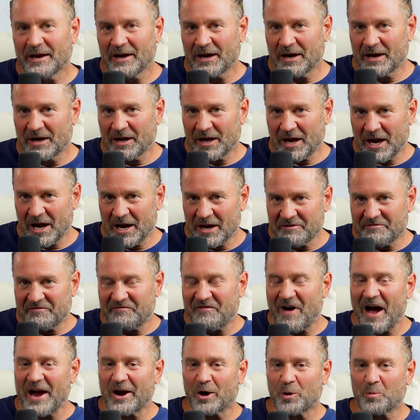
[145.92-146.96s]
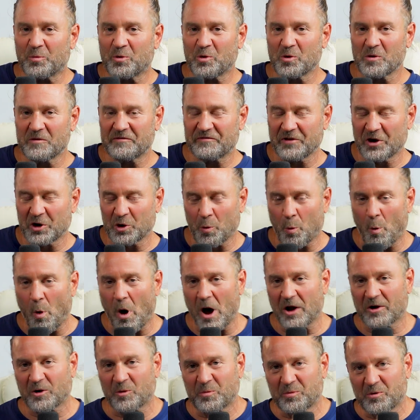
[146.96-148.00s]
in a fireproof and
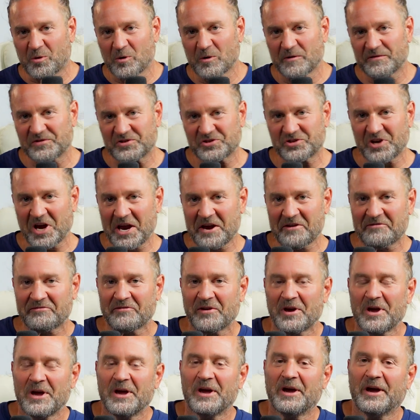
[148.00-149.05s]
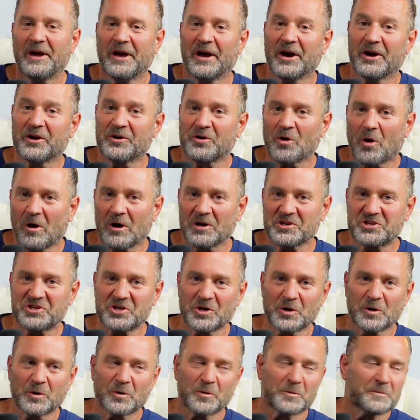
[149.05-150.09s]
waterproof safe, and
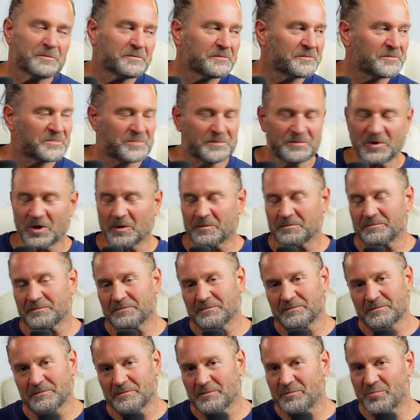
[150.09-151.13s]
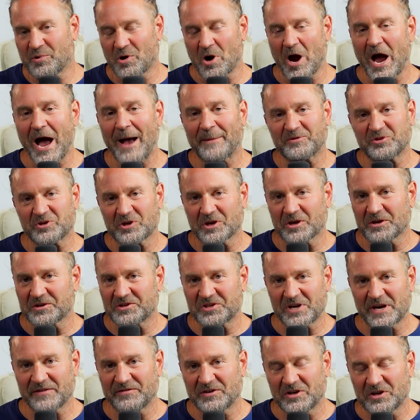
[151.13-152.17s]
also, you know, perhaps a
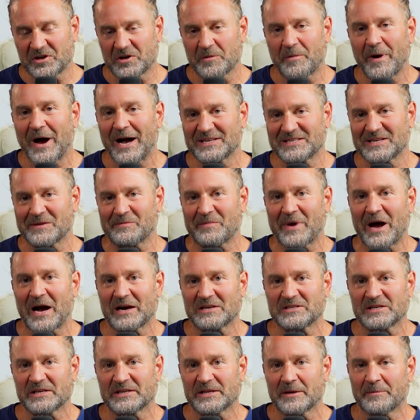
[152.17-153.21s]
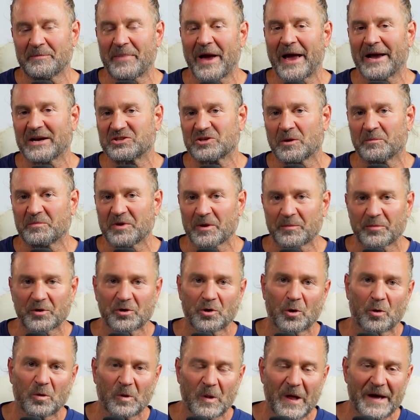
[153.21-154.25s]
safety deposit box at the bank. Some people
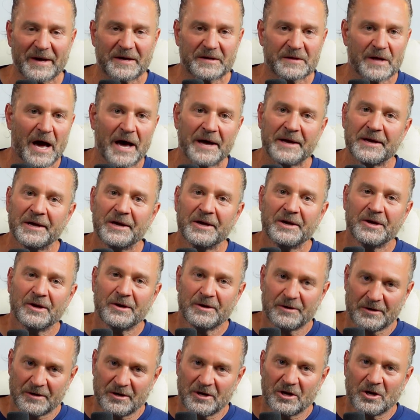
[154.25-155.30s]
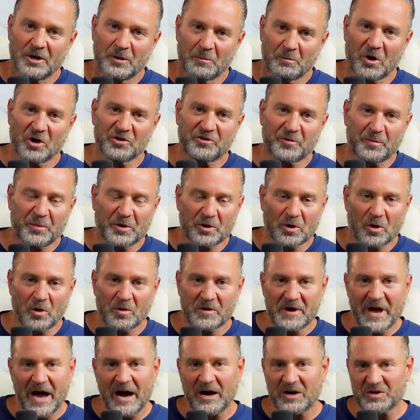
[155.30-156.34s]
don't like that. Multiple
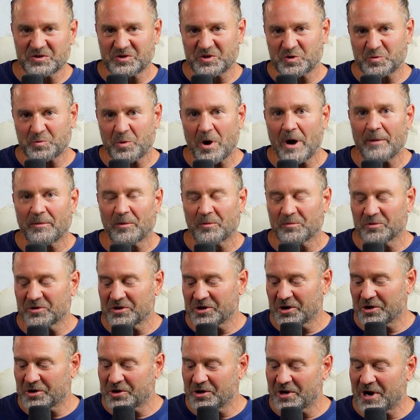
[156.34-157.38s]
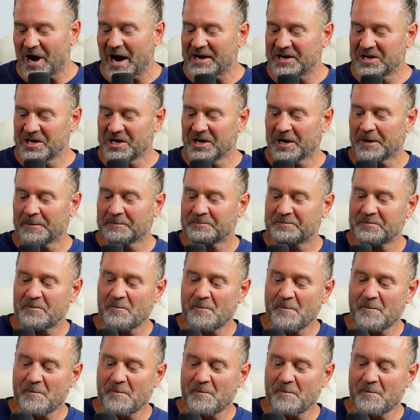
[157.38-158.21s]
locales is probably a good idea.